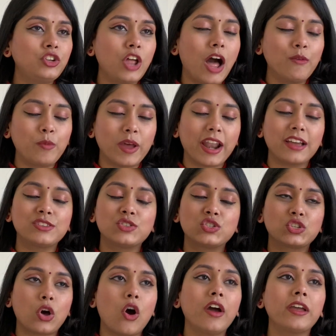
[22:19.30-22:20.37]
when I
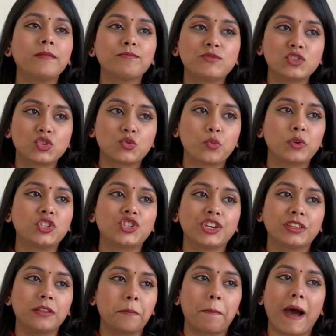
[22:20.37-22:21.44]
saw him
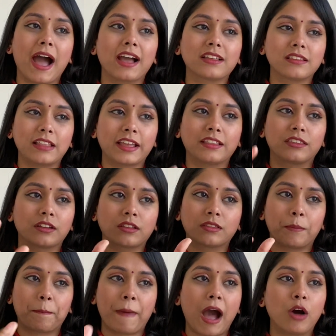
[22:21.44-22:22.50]
switching the bag, like the
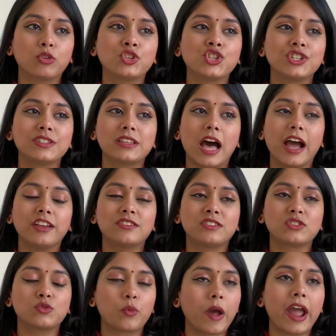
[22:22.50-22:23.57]
pouches, I
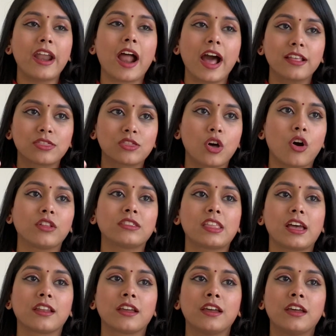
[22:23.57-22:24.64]
swear I thought
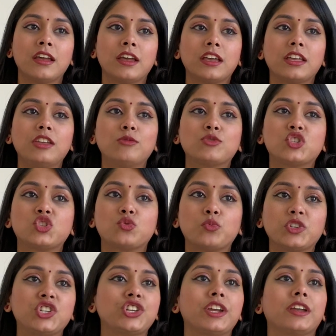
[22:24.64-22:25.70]
that he was
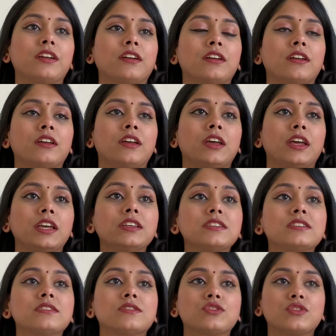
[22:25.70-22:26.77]
switching
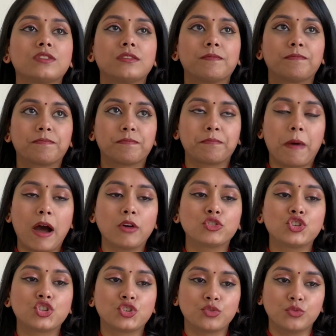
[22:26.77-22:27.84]
his
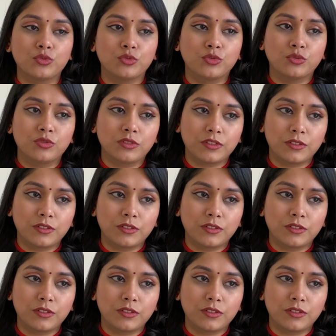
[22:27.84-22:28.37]
pouch to